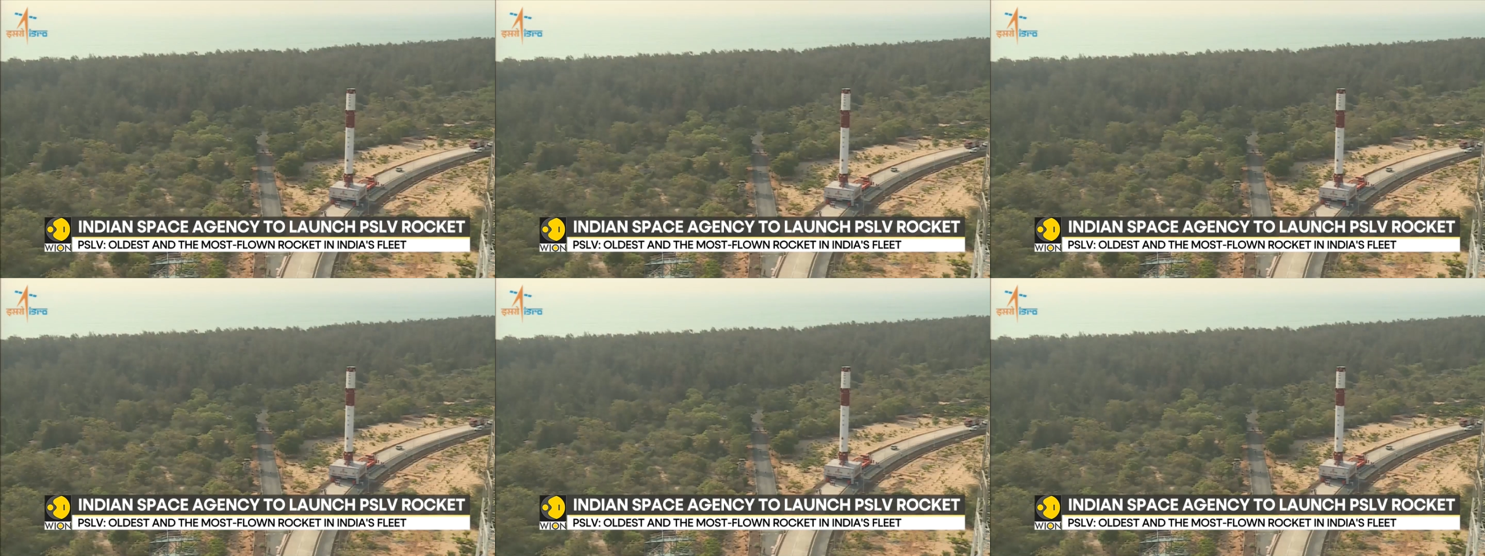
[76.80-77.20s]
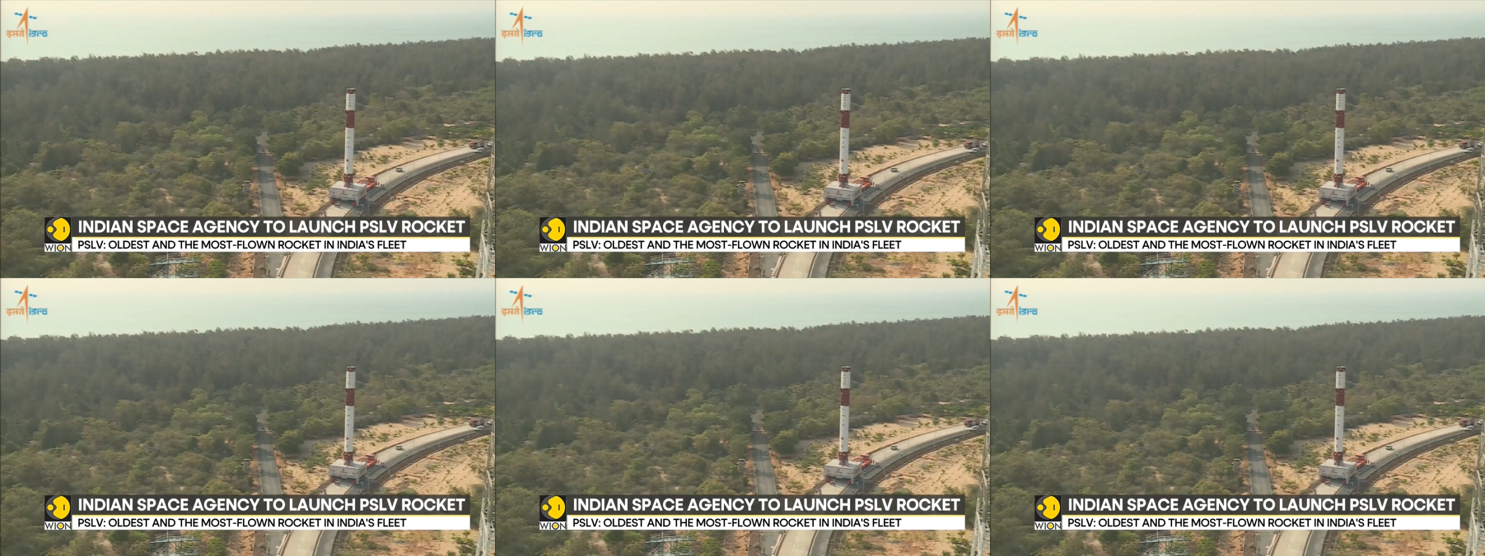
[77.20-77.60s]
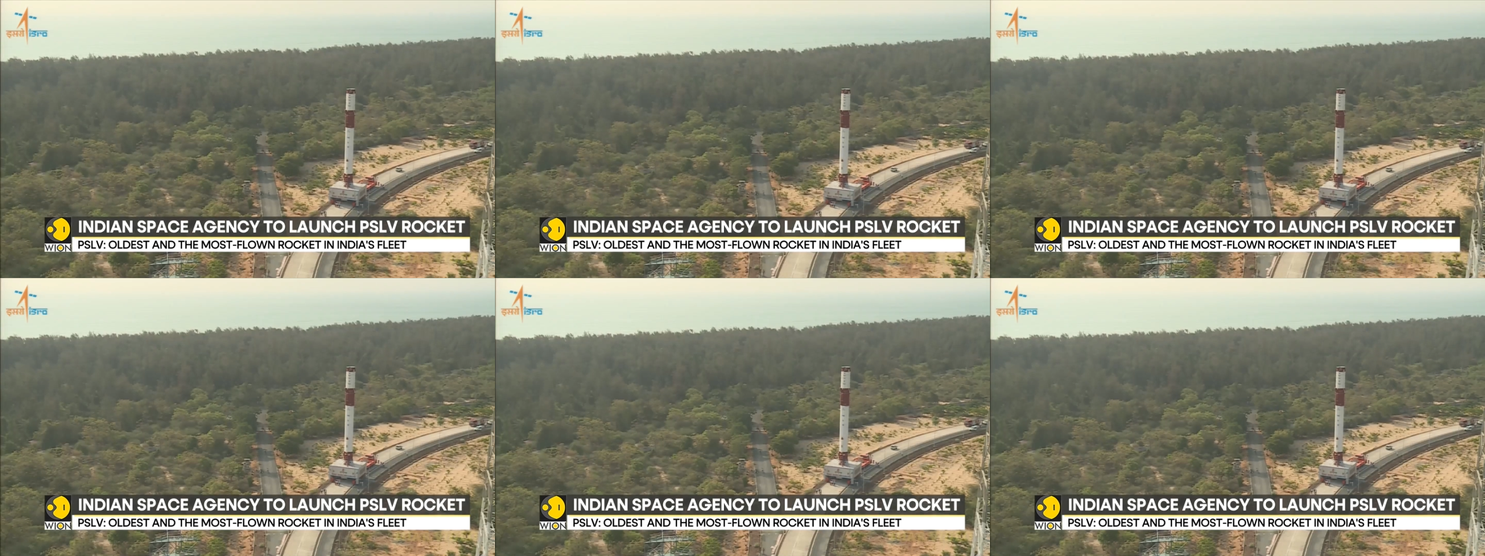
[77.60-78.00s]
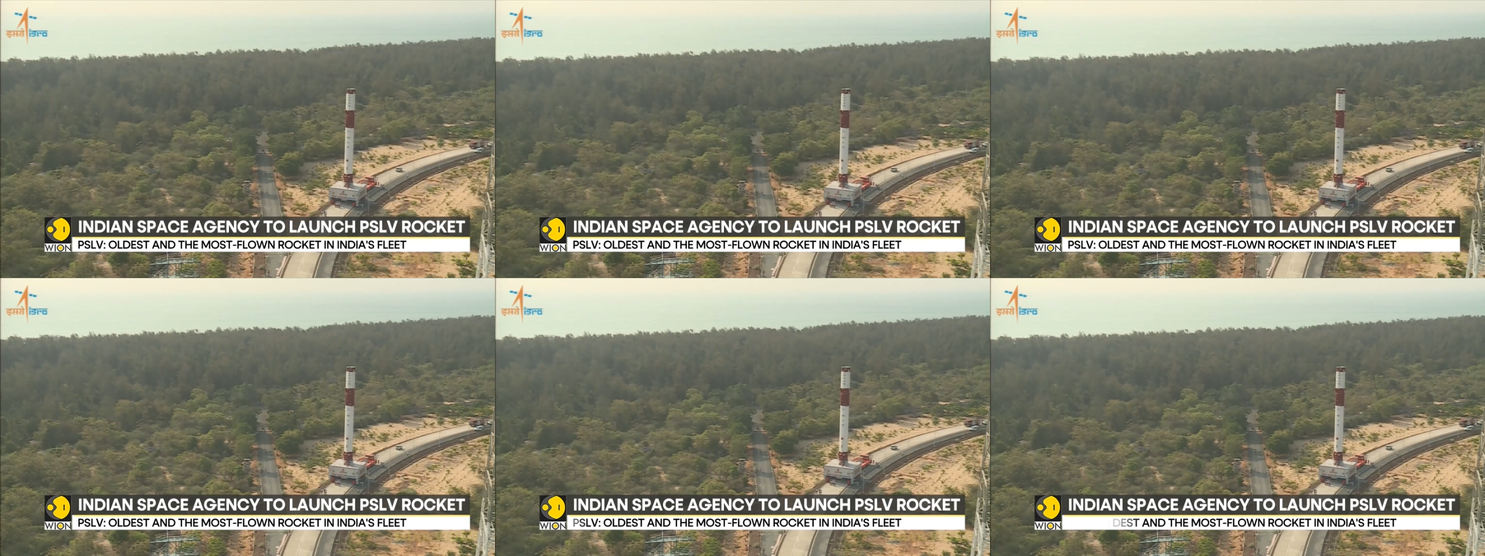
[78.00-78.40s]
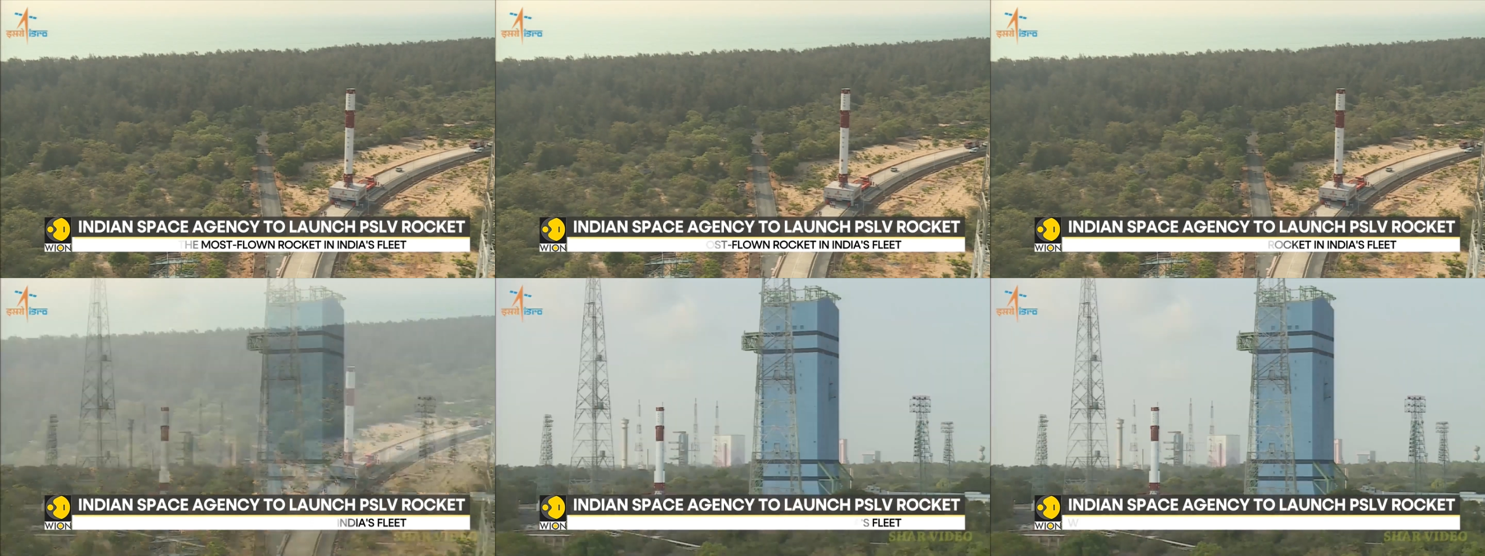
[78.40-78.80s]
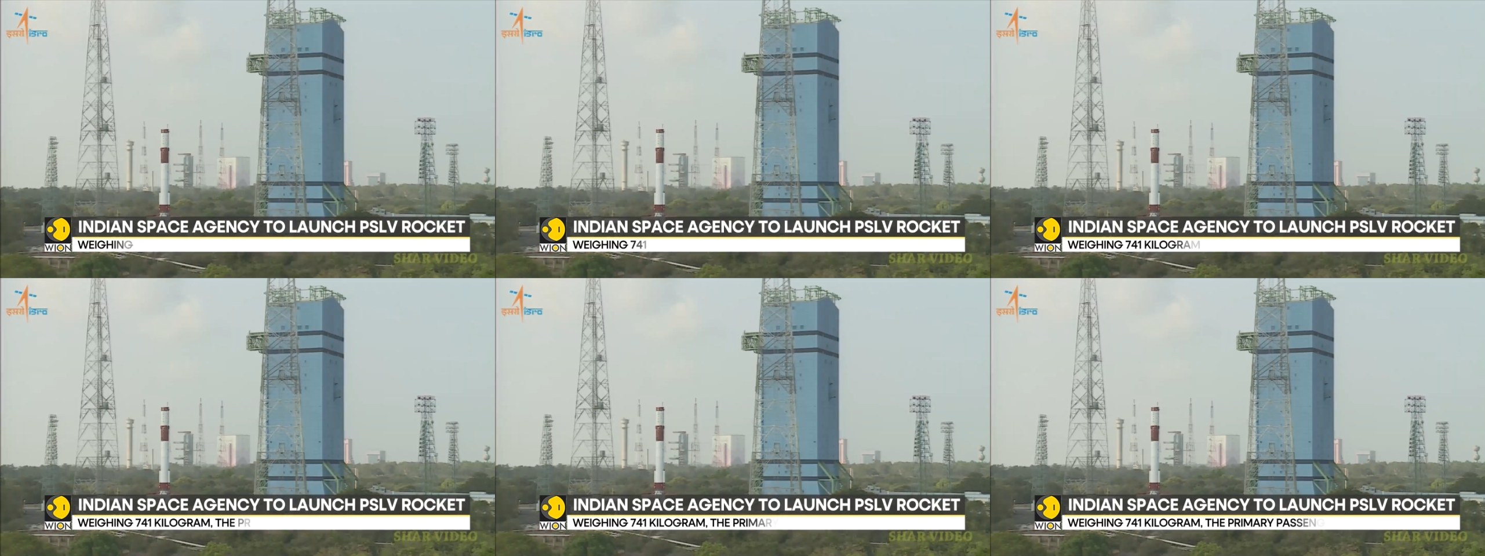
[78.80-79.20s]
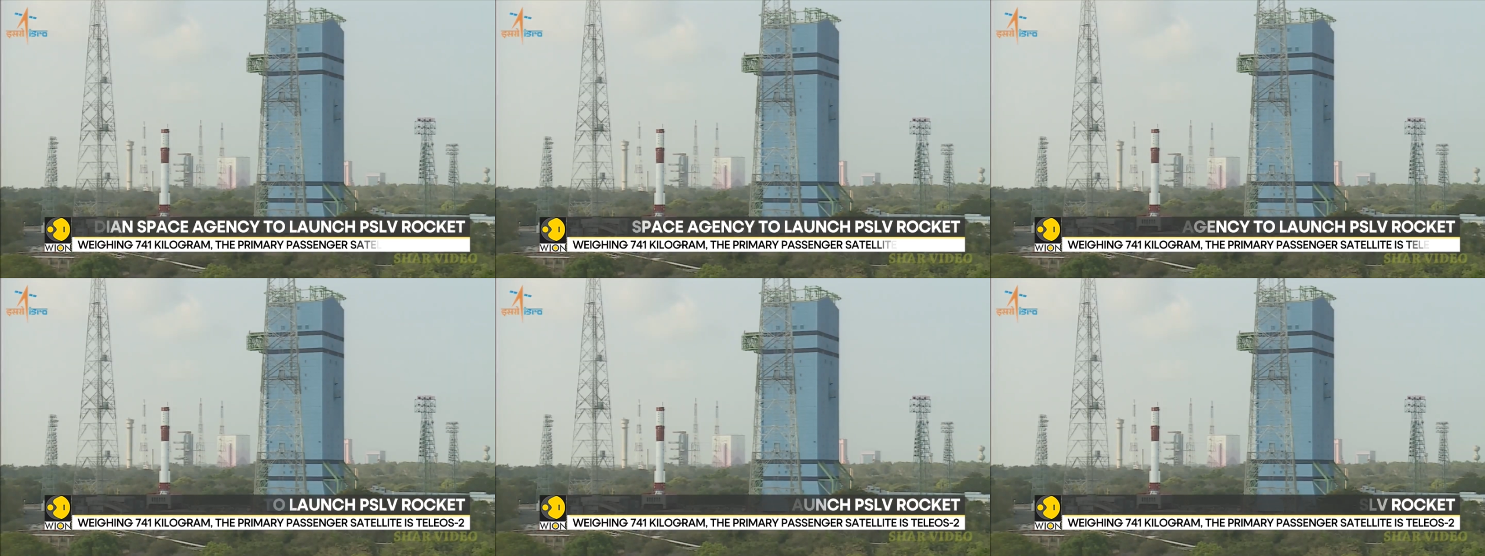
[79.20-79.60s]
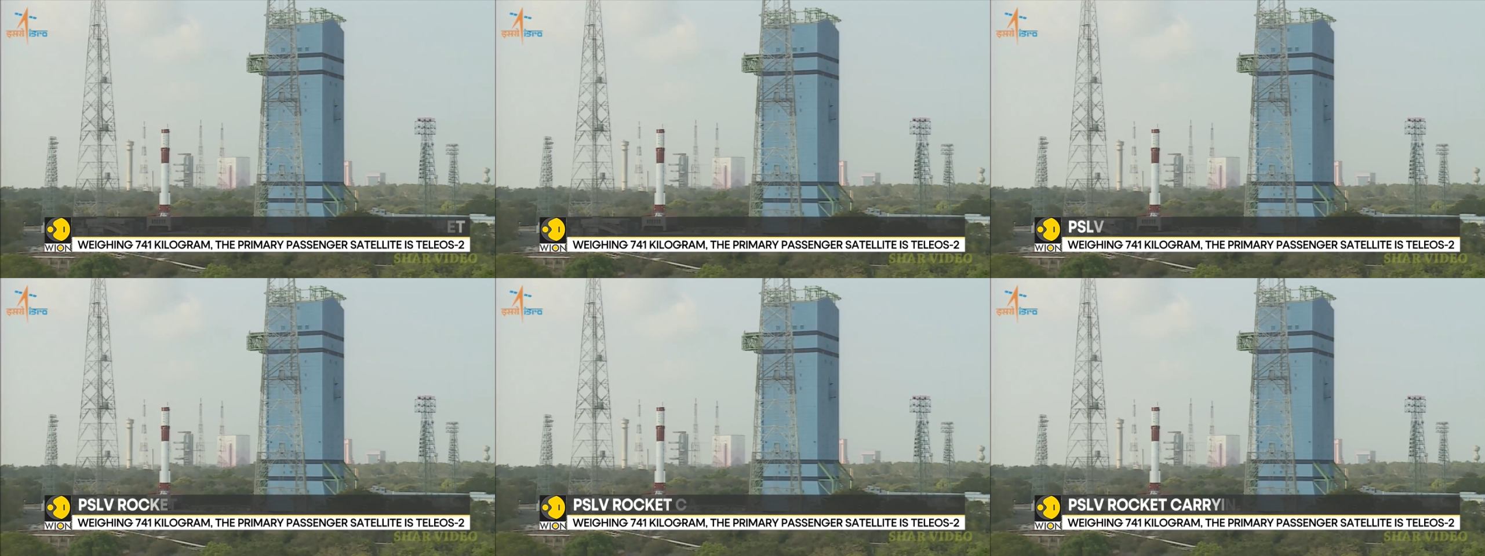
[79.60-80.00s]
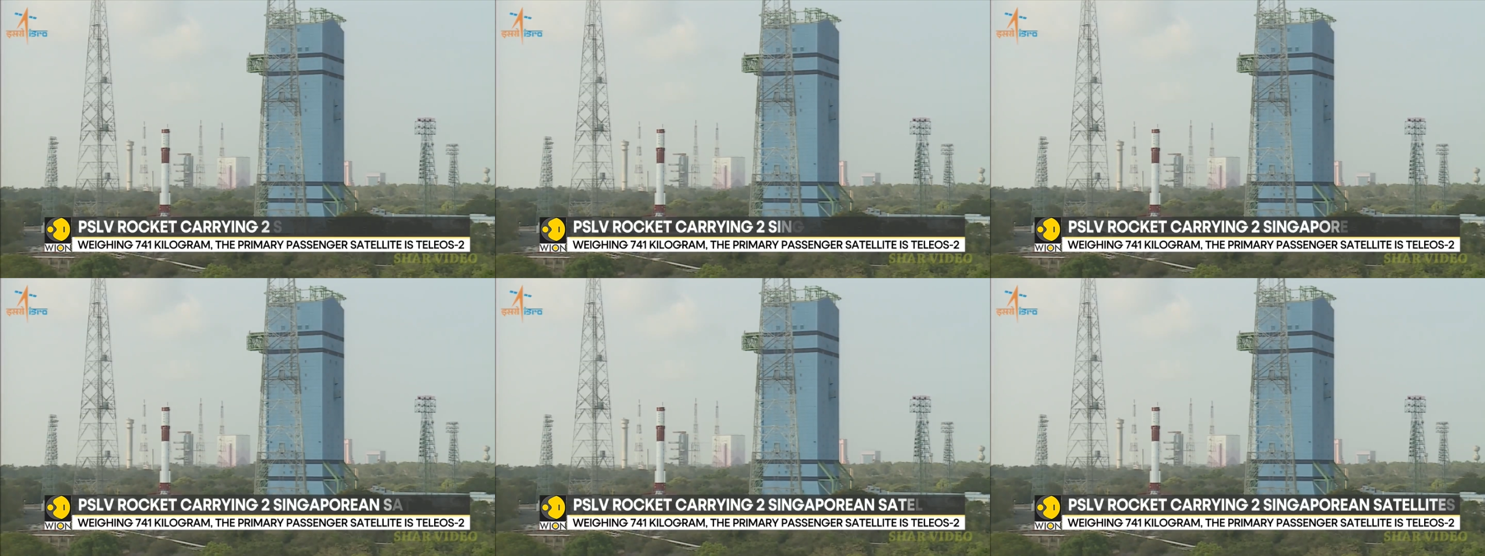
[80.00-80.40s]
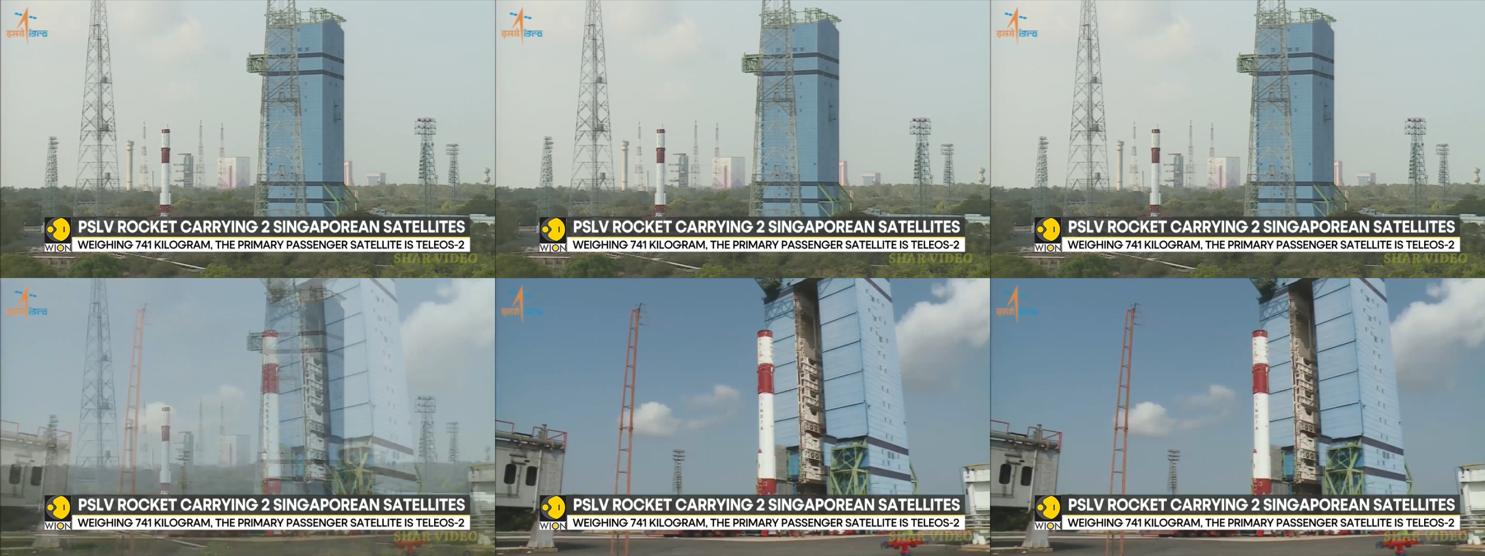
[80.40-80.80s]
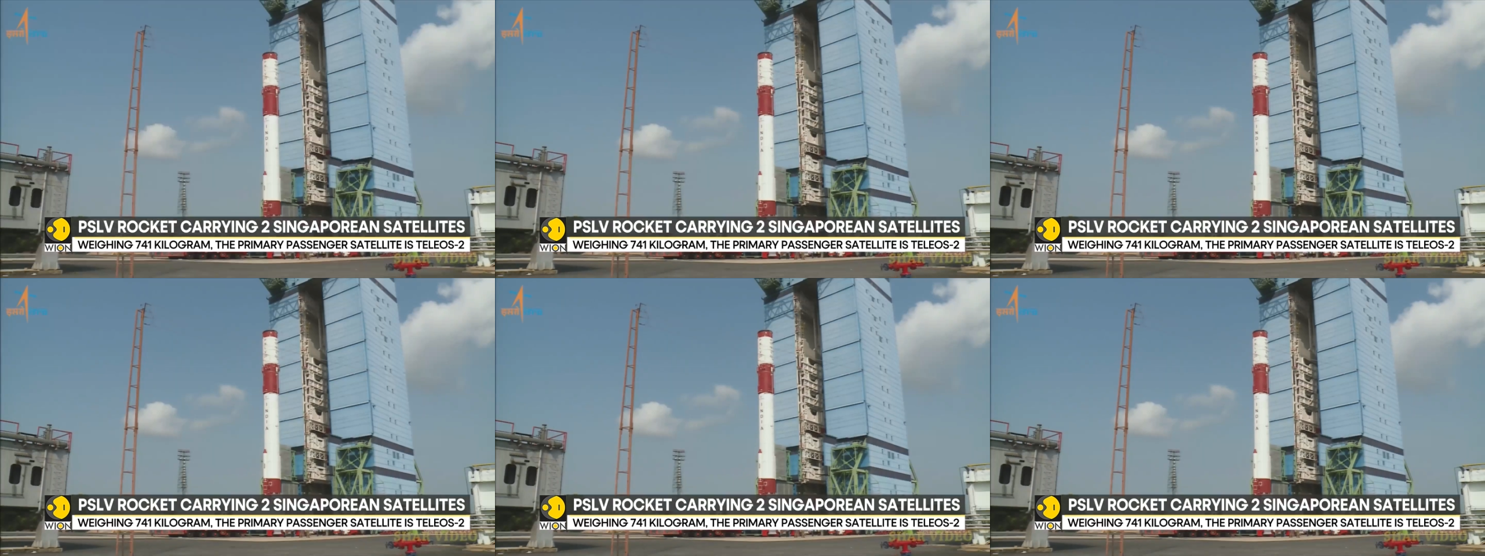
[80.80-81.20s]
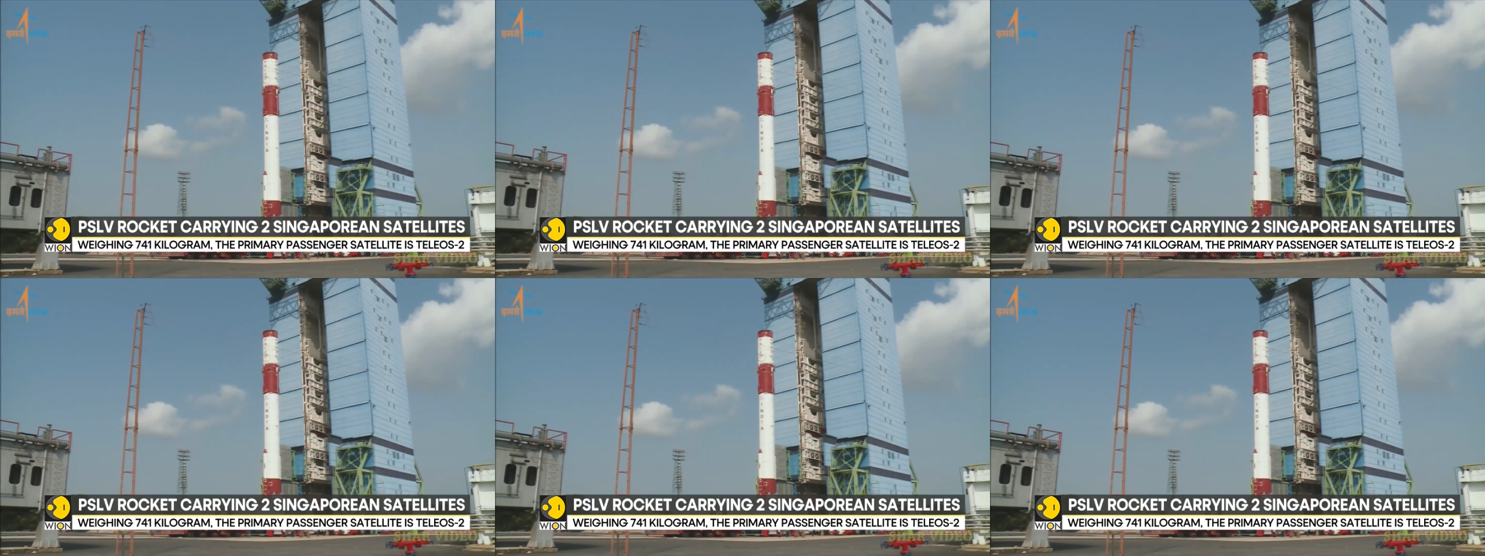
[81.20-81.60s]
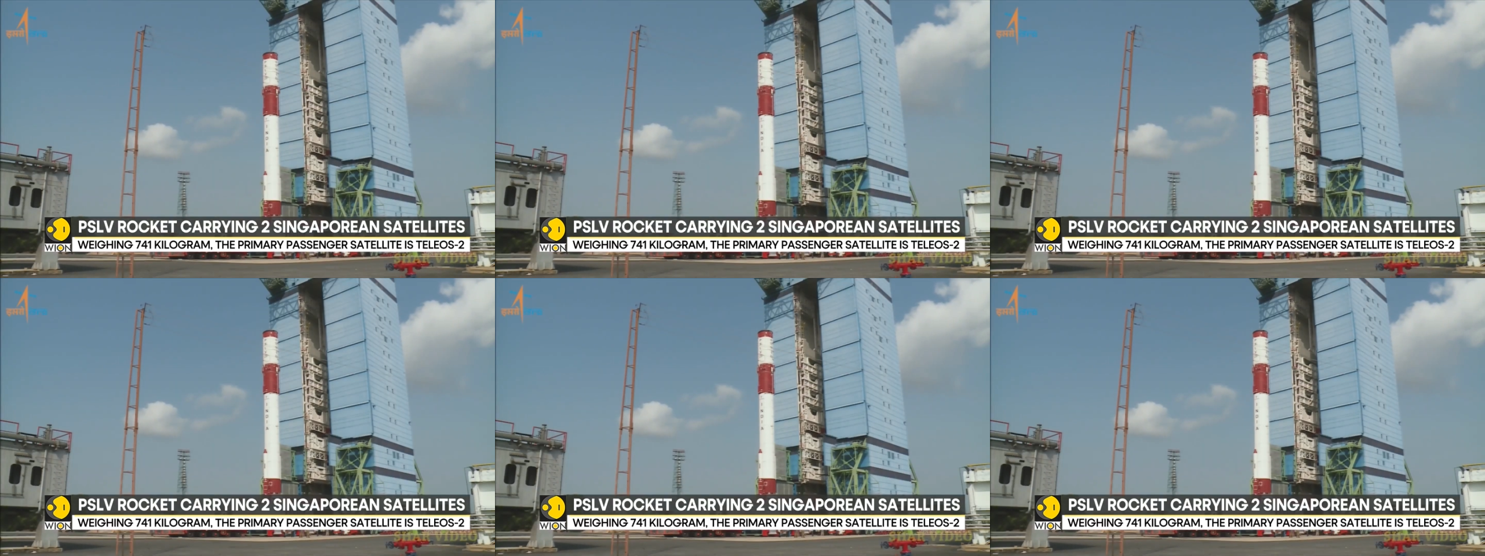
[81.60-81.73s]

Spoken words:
Nobody's mouth can be seen.